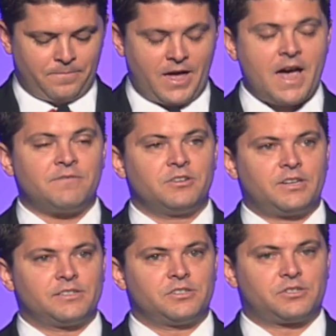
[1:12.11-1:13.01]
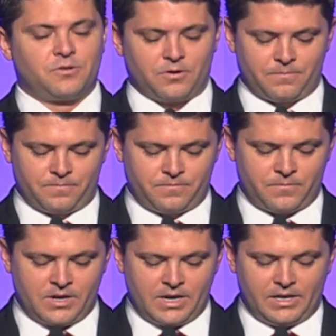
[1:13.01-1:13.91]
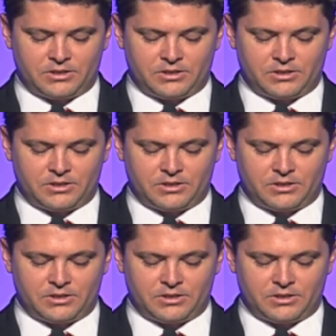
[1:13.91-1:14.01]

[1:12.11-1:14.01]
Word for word: After Desert Storm, he